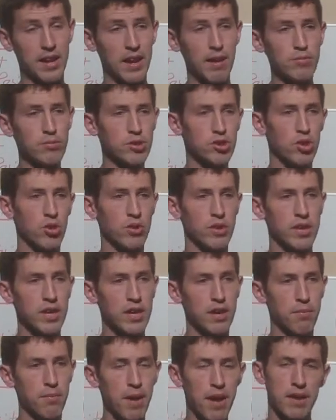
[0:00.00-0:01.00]
and I'm just going to
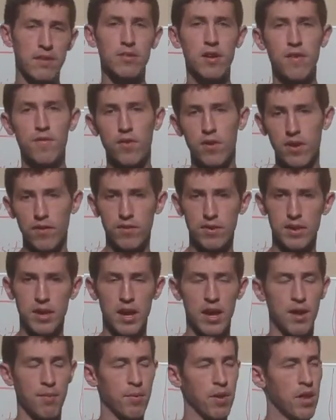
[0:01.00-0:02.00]
kick max effort every
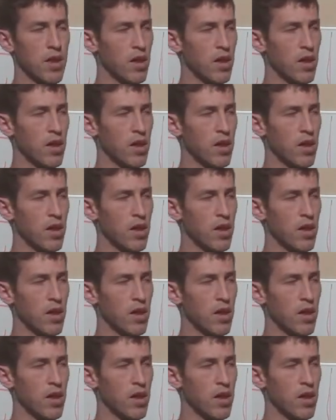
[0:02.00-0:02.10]
time.